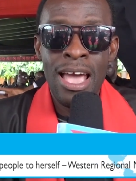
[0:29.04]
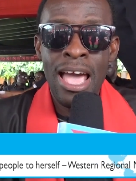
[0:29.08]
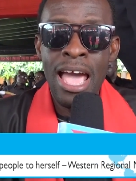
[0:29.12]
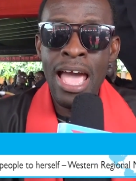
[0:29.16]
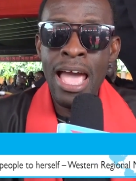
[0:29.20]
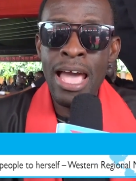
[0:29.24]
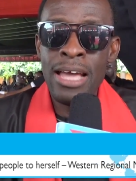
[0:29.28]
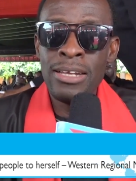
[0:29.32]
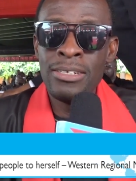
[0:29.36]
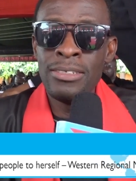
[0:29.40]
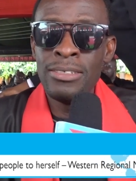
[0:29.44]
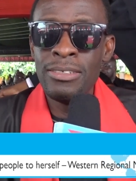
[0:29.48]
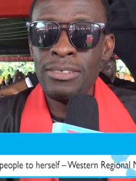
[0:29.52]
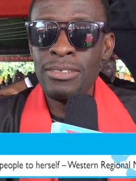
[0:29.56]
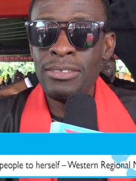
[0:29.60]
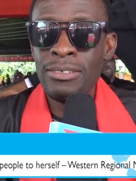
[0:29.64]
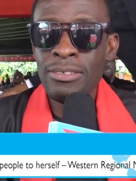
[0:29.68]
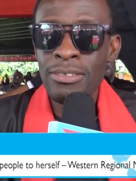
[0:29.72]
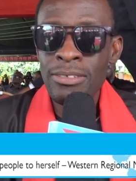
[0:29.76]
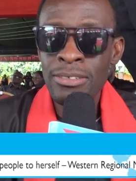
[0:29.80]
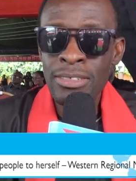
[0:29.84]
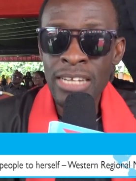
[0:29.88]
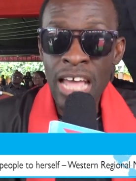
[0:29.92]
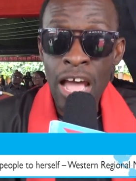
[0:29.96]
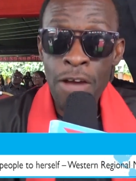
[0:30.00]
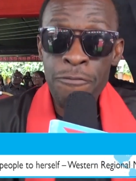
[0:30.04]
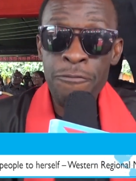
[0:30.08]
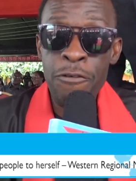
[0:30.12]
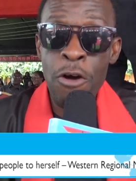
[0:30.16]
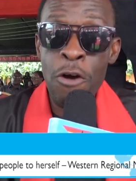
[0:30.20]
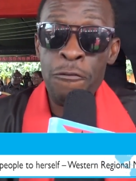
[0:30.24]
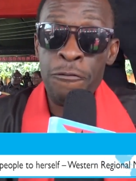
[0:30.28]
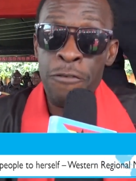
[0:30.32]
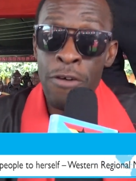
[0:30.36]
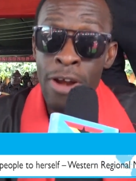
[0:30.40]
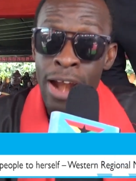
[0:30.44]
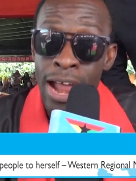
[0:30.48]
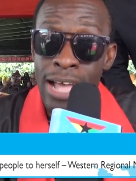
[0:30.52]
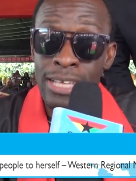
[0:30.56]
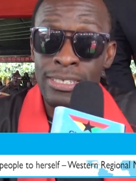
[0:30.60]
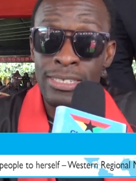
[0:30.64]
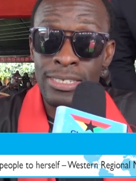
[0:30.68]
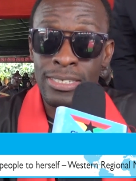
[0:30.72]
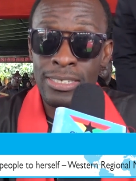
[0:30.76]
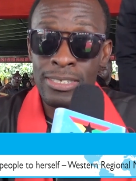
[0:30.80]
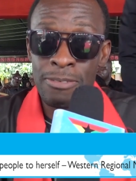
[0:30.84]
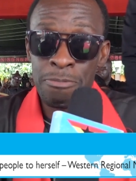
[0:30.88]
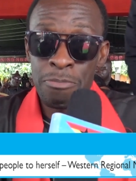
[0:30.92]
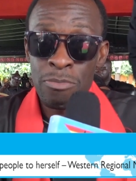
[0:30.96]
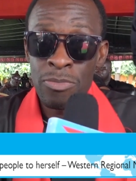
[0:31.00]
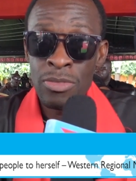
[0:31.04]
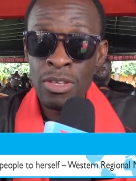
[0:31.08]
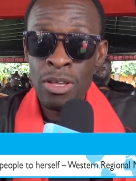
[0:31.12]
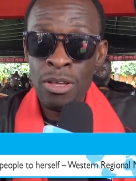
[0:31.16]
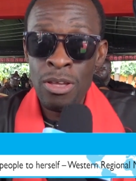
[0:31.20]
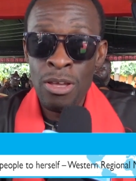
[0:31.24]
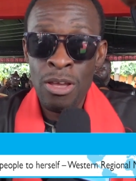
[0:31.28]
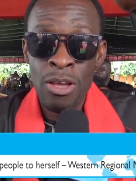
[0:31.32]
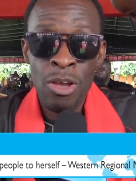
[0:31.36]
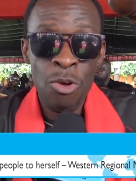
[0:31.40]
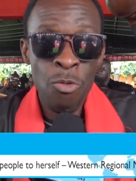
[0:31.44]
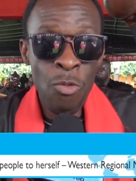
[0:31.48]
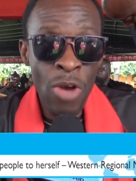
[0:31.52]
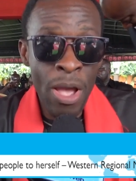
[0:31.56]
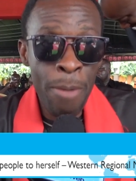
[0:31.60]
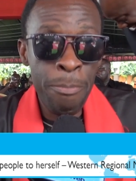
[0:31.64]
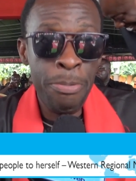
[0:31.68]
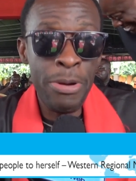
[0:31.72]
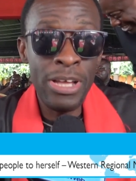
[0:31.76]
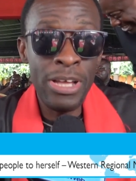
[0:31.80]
And therefore for us, when